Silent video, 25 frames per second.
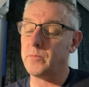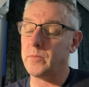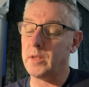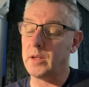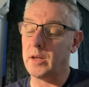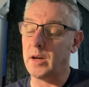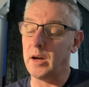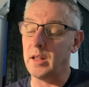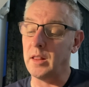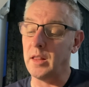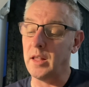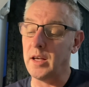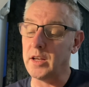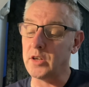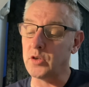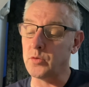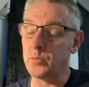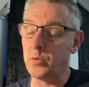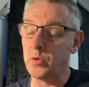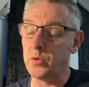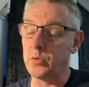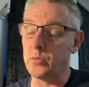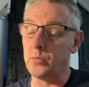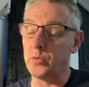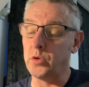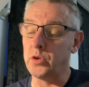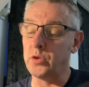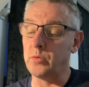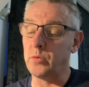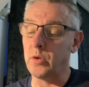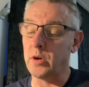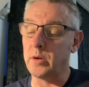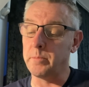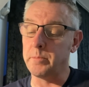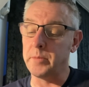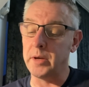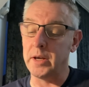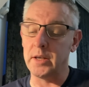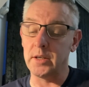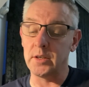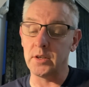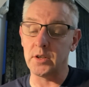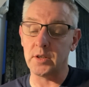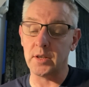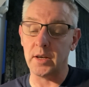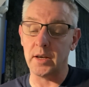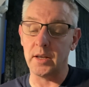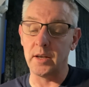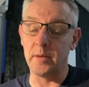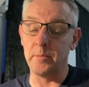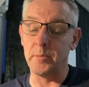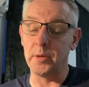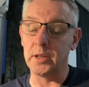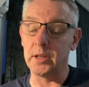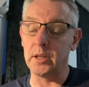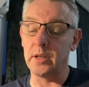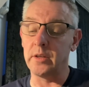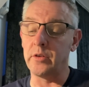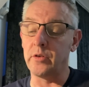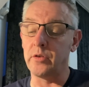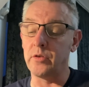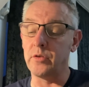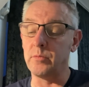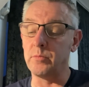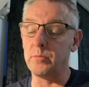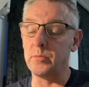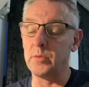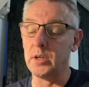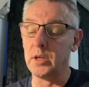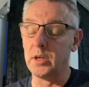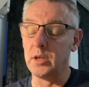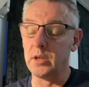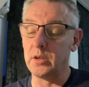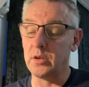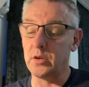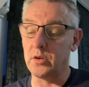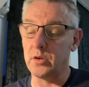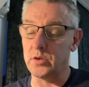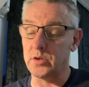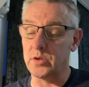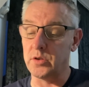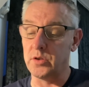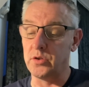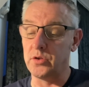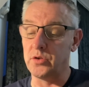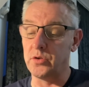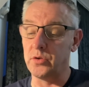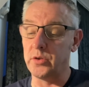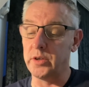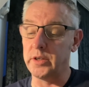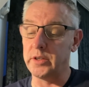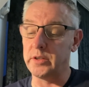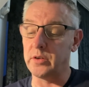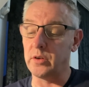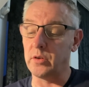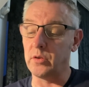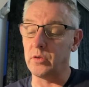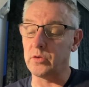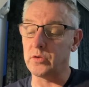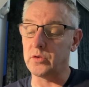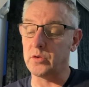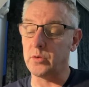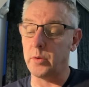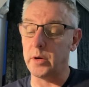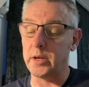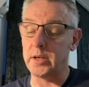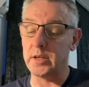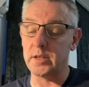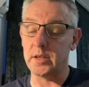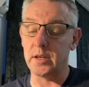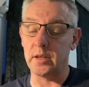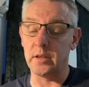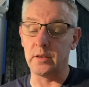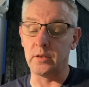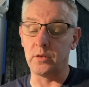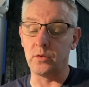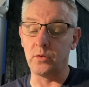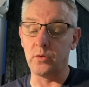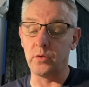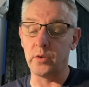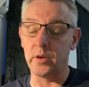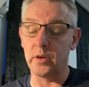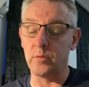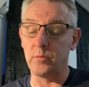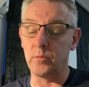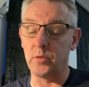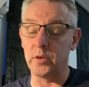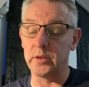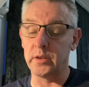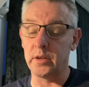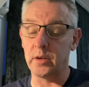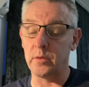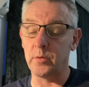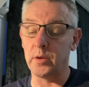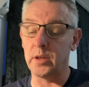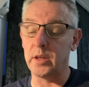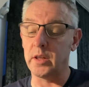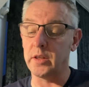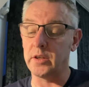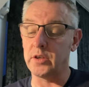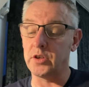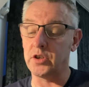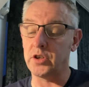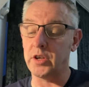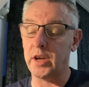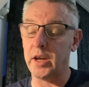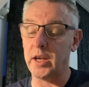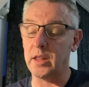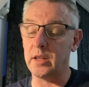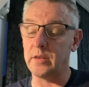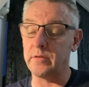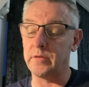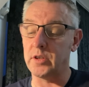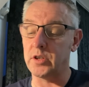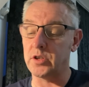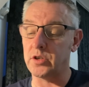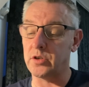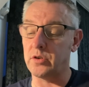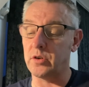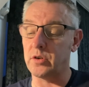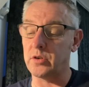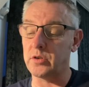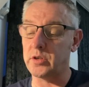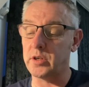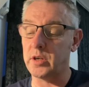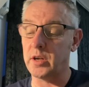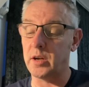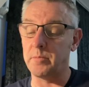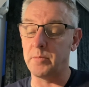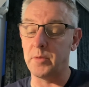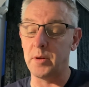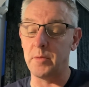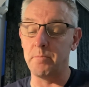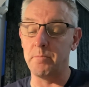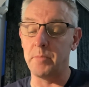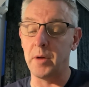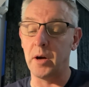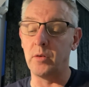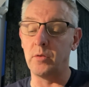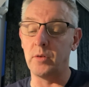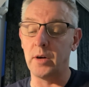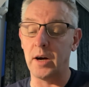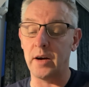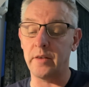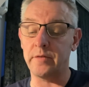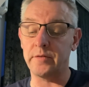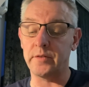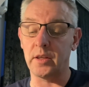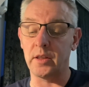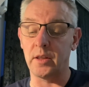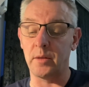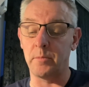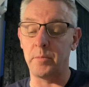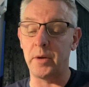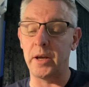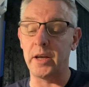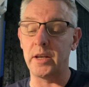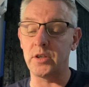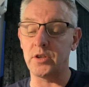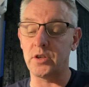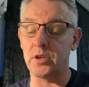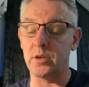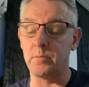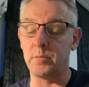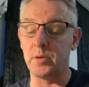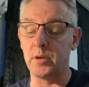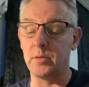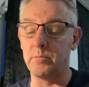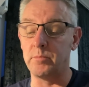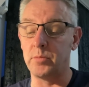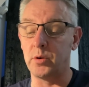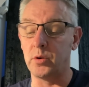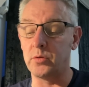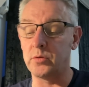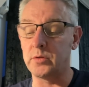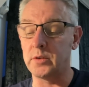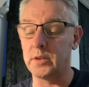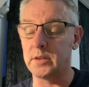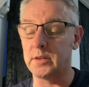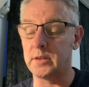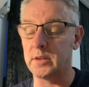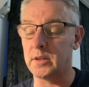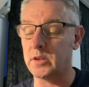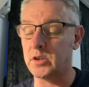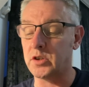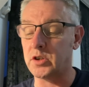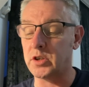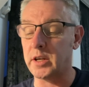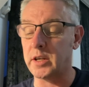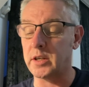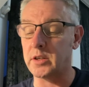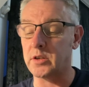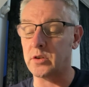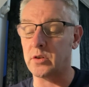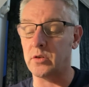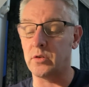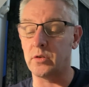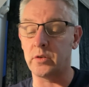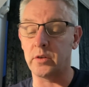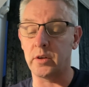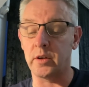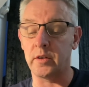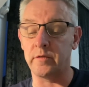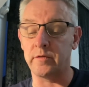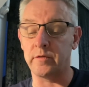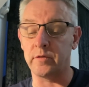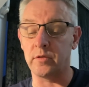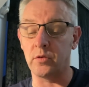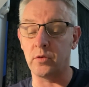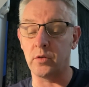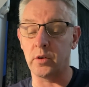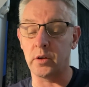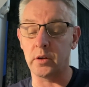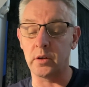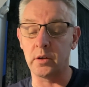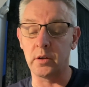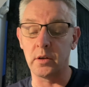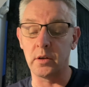A large woodwork bench sat in the middle of the room, causing Joey to look twice at the door and wonder whether the shell of the structure had been built after the bench had been bolted to the shed's concrete floor.